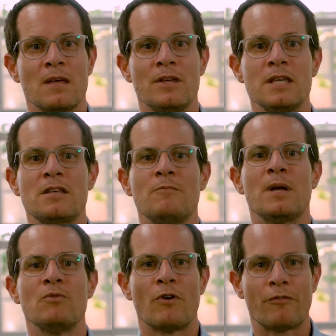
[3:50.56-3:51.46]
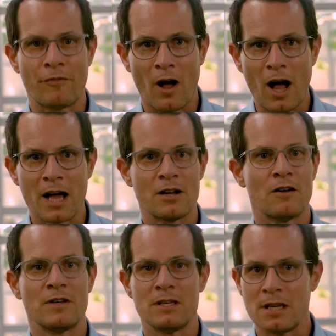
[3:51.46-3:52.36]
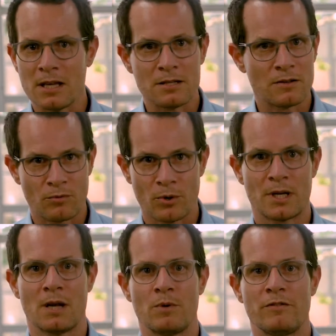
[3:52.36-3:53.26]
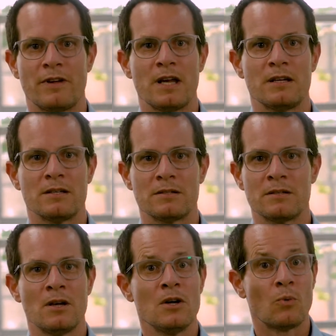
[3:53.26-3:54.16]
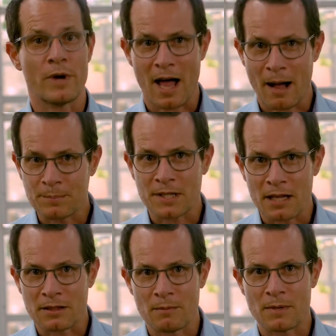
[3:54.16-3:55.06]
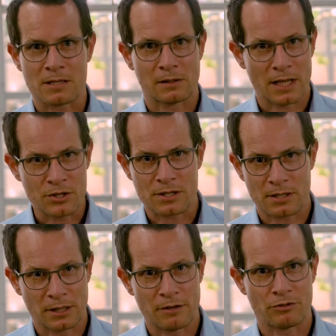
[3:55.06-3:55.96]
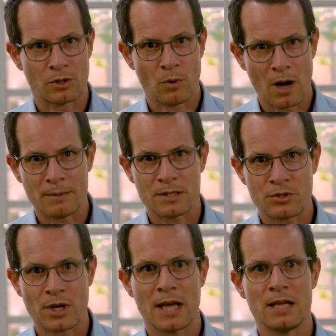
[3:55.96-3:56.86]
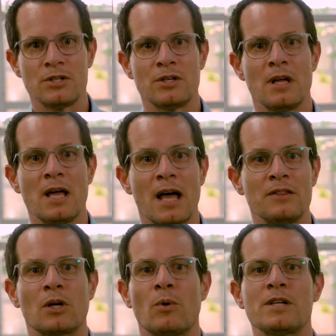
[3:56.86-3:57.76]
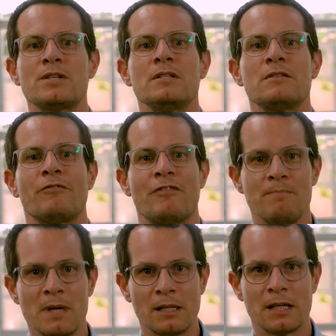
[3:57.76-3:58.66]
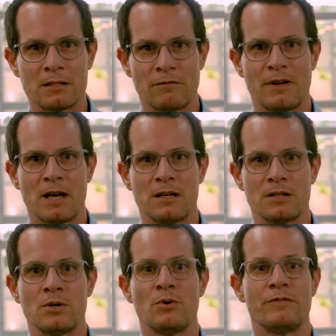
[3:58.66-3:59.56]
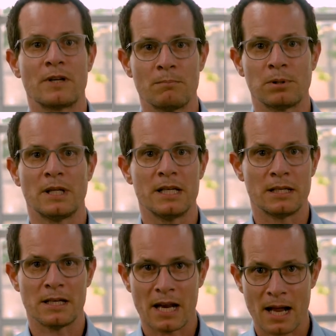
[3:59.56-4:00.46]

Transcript: These have been refined over years of working with vendors. We update them as legislative requirements change, and the questions are familiar to vendors who have completed an